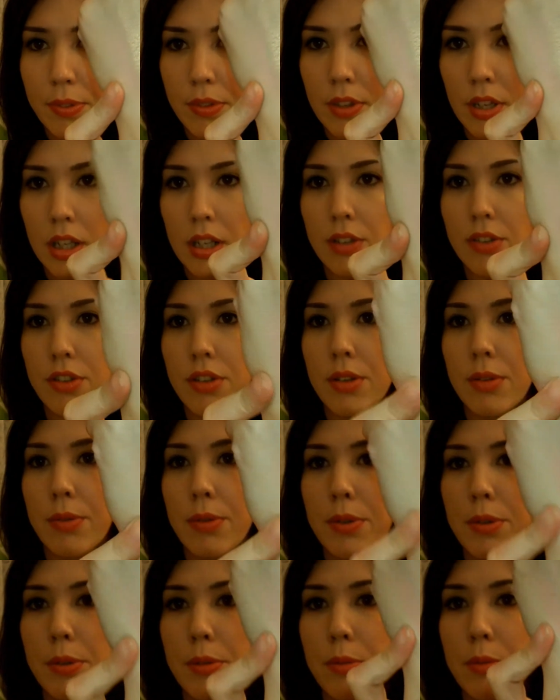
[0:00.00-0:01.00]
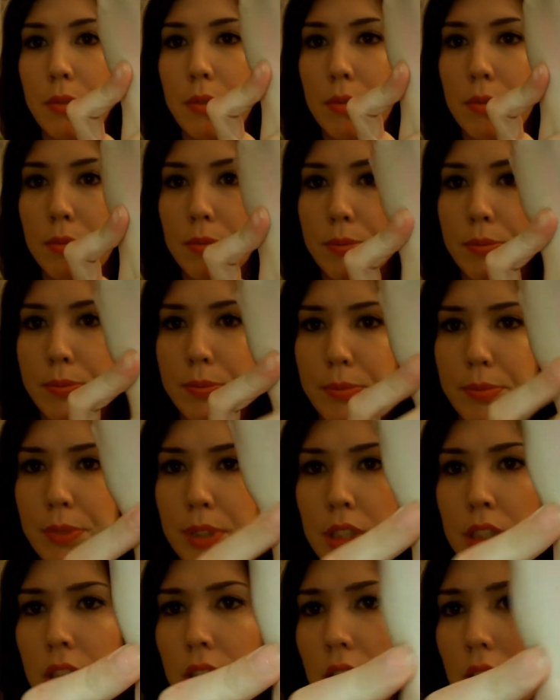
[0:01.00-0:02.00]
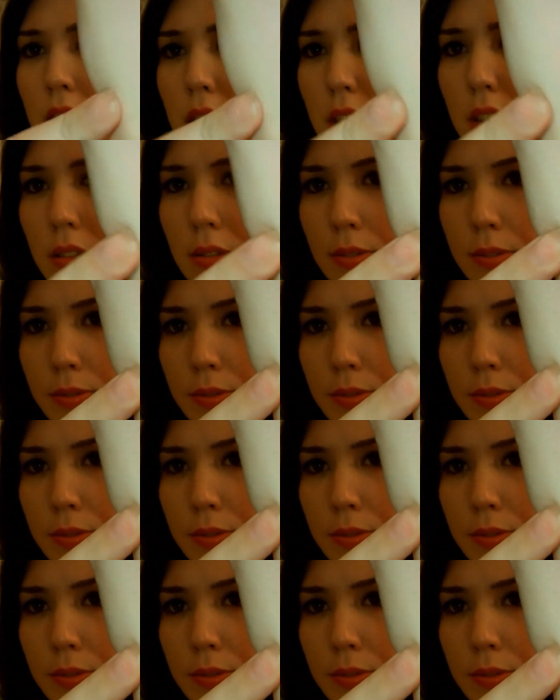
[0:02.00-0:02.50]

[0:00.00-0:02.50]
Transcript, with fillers: in each of the rooms. Uh,